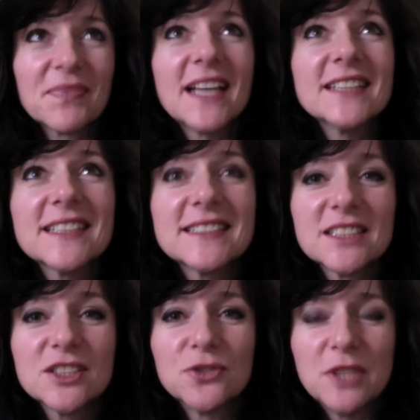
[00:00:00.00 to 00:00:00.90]
as I
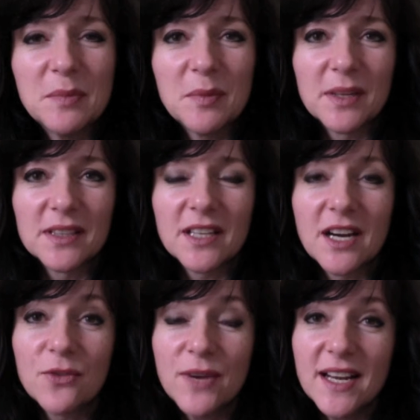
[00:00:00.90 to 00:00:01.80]
sit and dream about that,
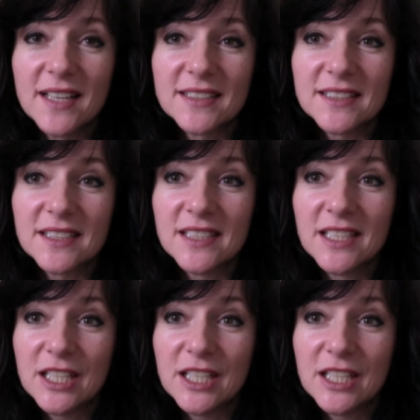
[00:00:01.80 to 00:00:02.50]
I realize that